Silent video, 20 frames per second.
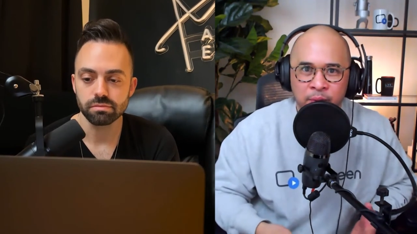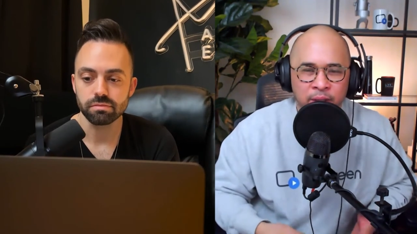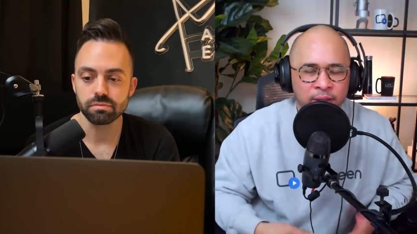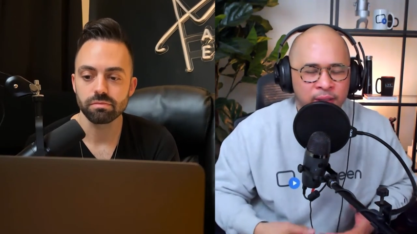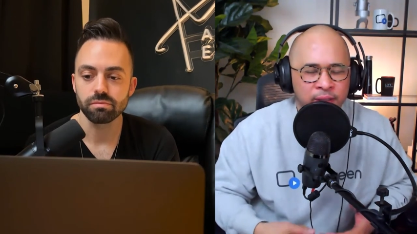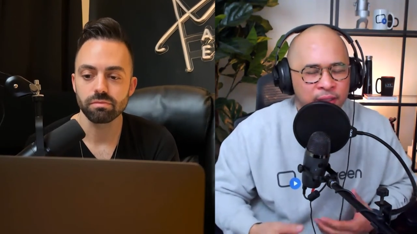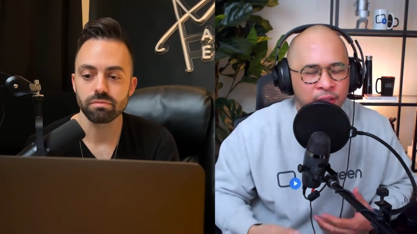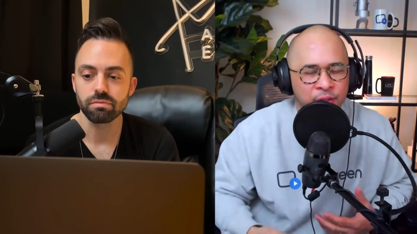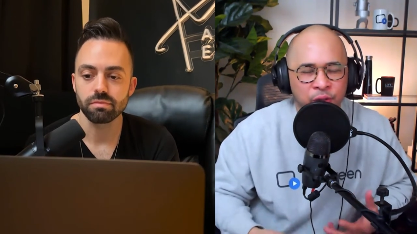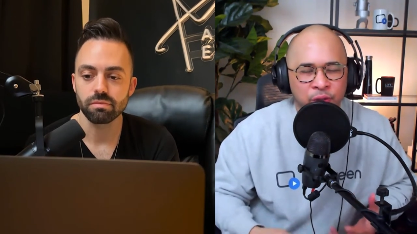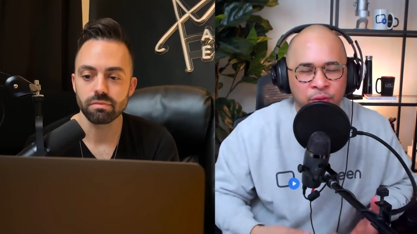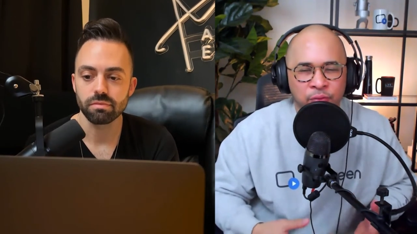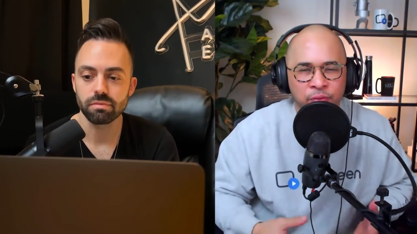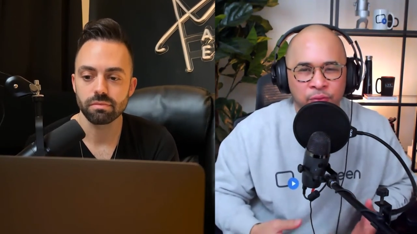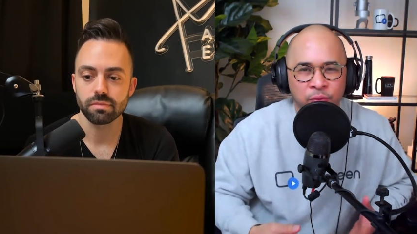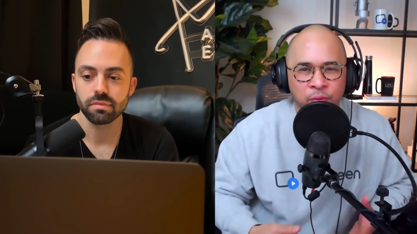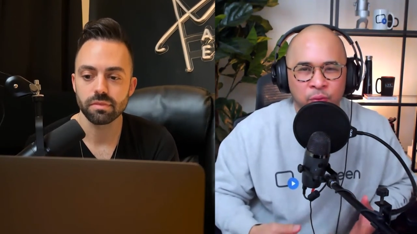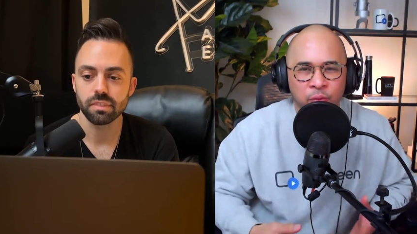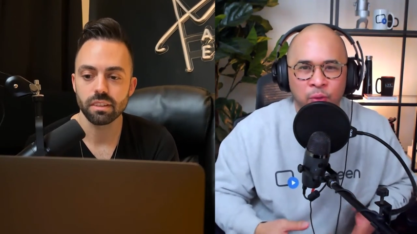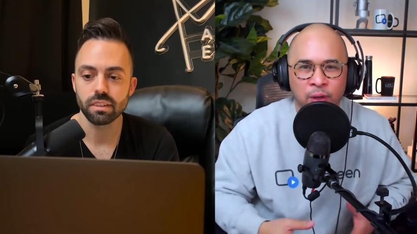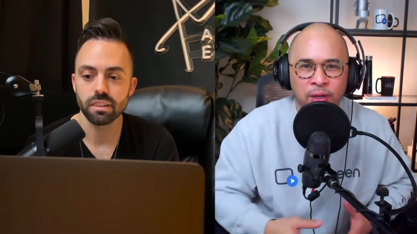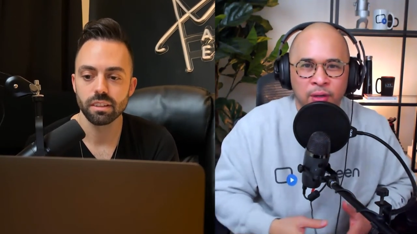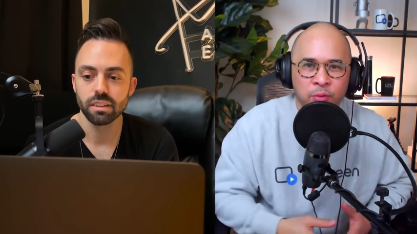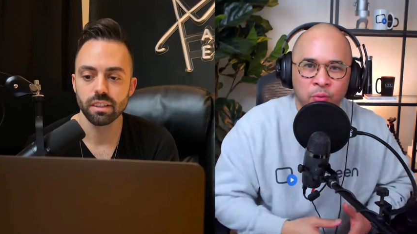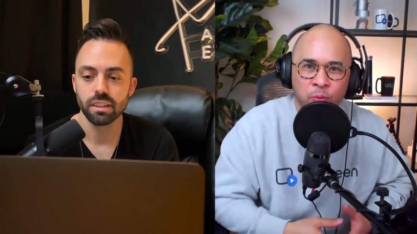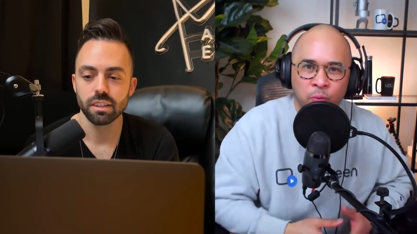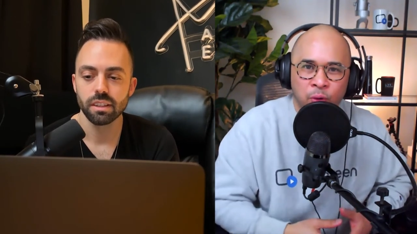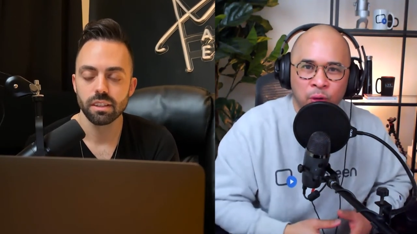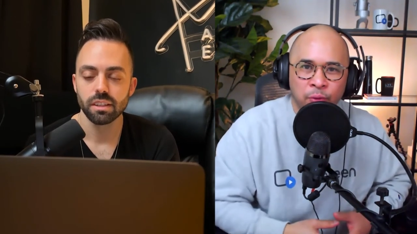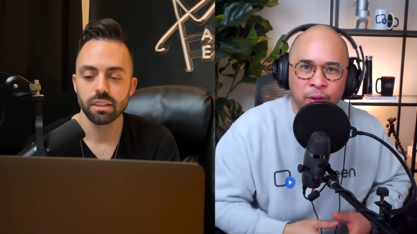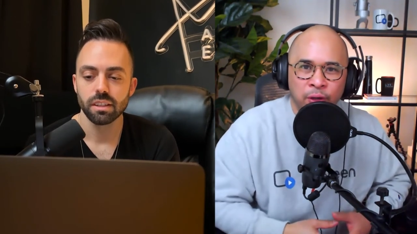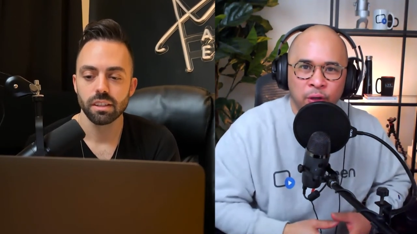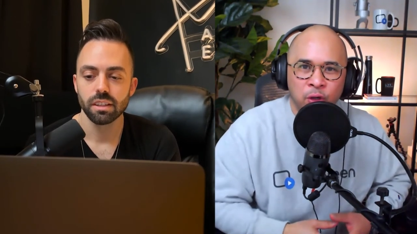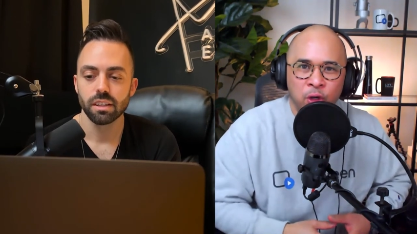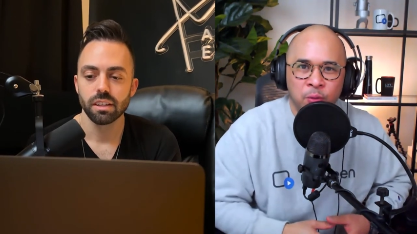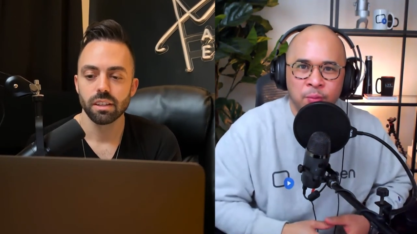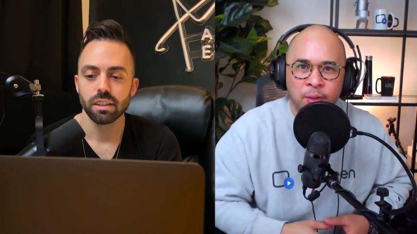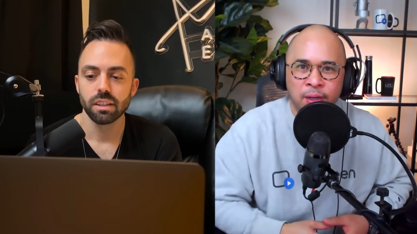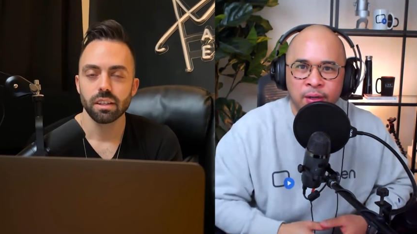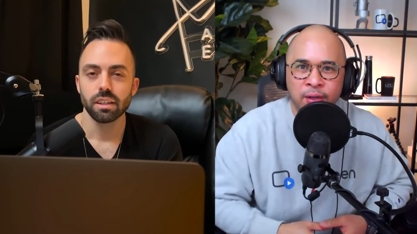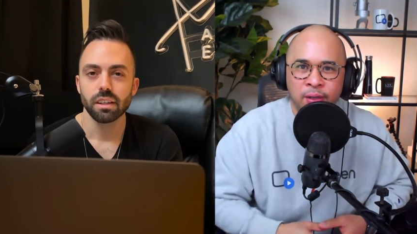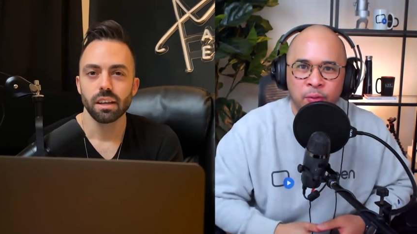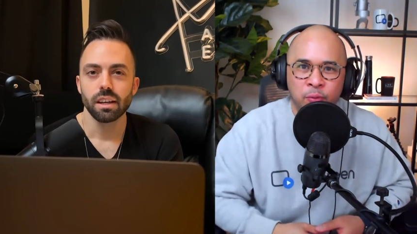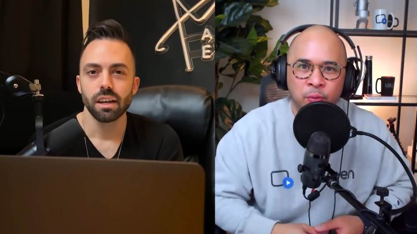Speaker 1: Is that sort of one, one way to go about it?